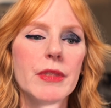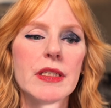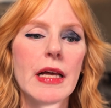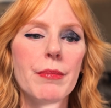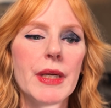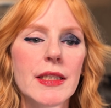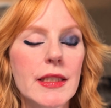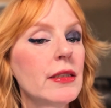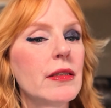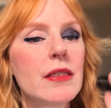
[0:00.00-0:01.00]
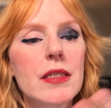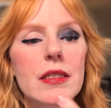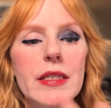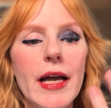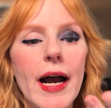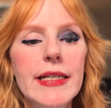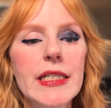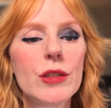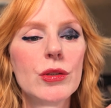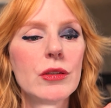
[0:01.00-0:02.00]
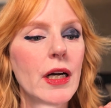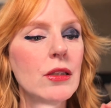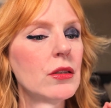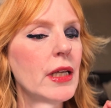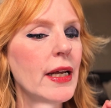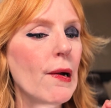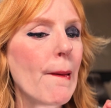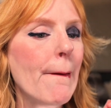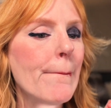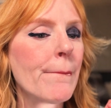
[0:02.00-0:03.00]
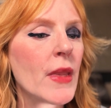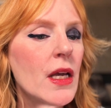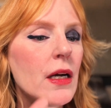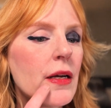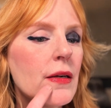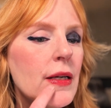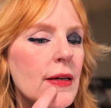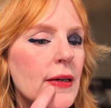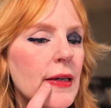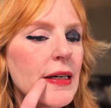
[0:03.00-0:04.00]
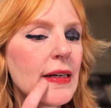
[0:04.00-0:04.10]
Does that mean that this is the ideal color now? I don't know.